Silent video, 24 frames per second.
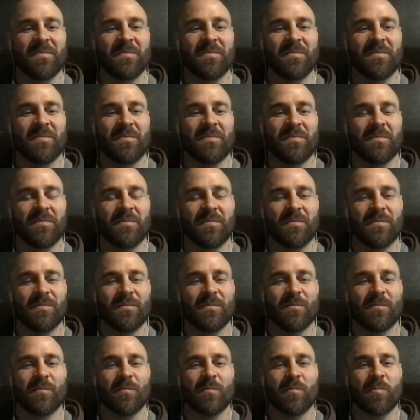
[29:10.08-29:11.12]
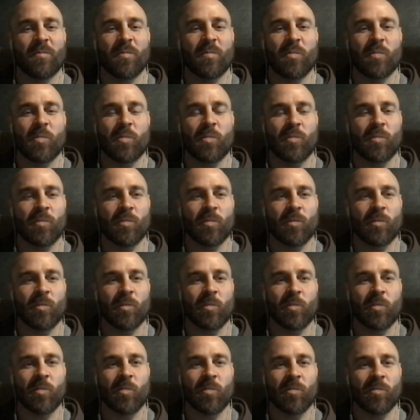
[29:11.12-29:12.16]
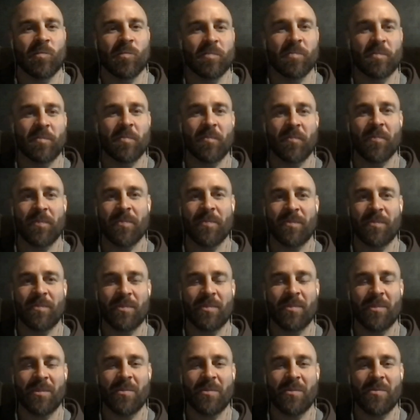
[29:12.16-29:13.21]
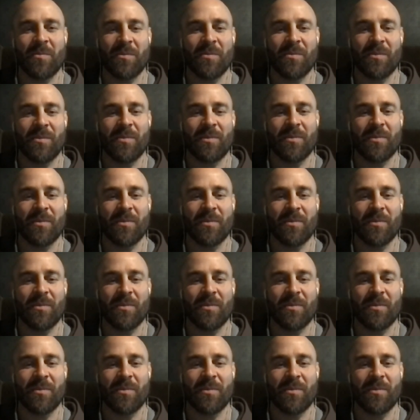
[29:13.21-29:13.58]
[no speech]